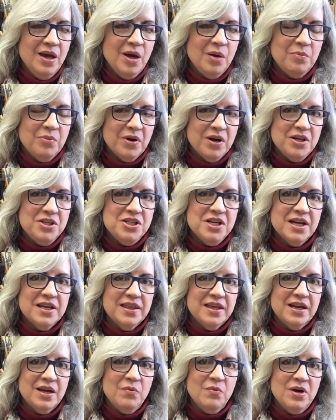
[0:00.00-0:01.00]
project
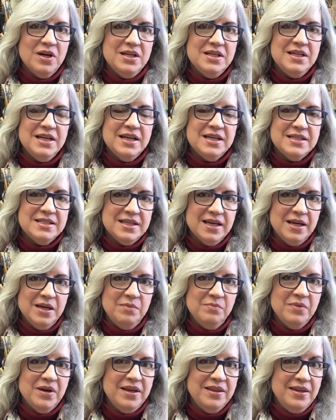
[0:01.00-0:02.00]
that I wanted to get
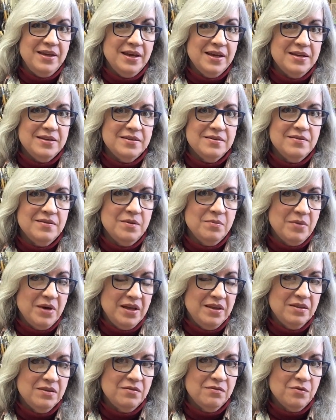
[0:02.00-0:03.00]
done by the end of the
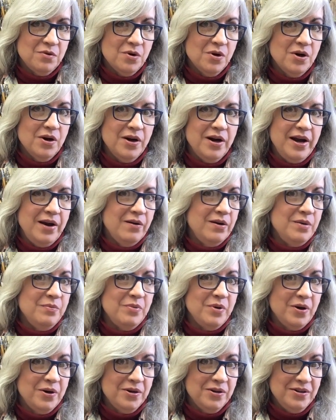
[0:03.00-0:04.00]
month for her Harry
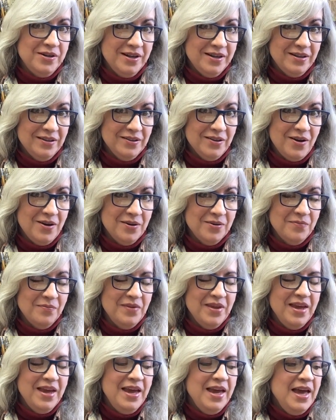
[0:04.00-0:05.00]
Potter knit along.
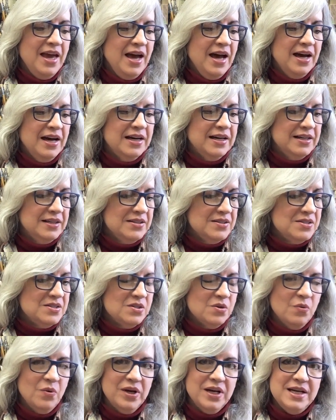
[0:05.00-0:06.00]

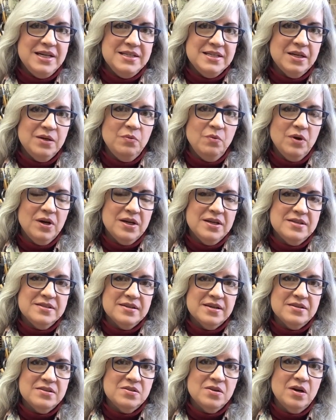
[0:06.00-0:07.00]
So what I did was
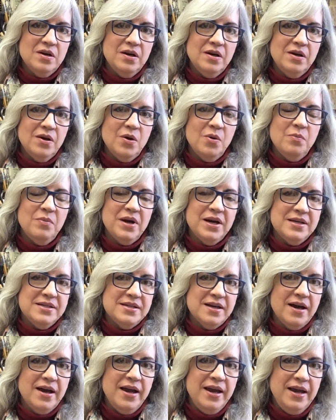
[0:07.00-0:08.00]
I started out by
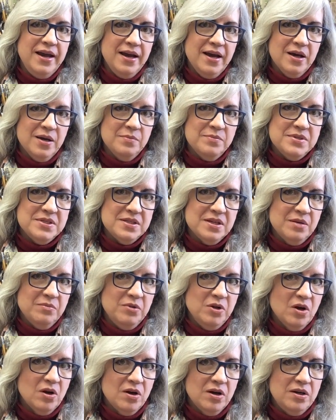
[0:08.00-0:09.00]
dyeing up some
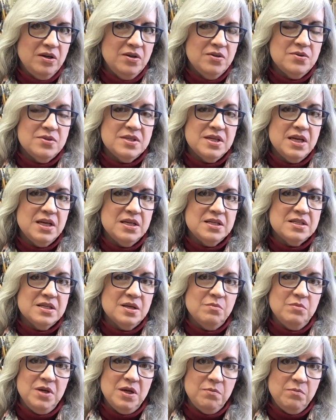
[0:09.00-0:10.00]
yarn using
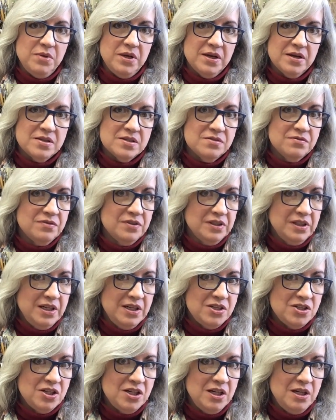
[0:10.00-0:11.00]
some Knit Picks
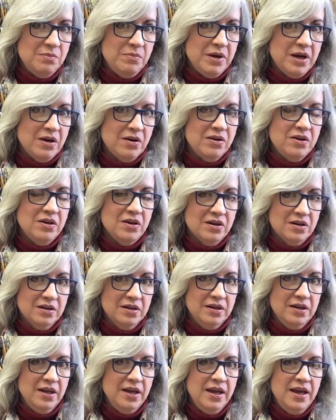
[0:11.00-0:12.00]
Felici Bear
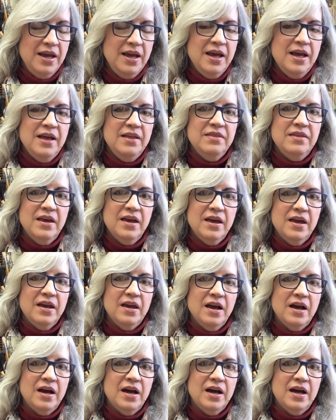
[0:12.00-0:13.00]
yarn that
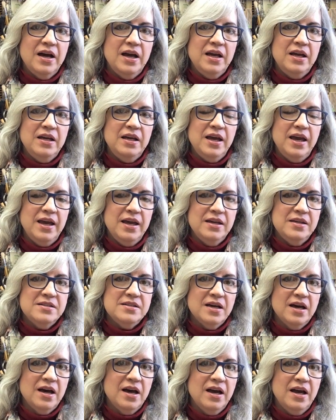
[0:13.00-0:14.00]
I hand
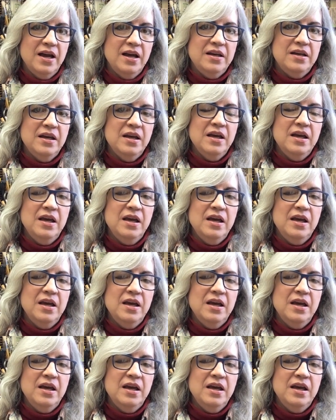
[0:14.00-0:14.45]
dyed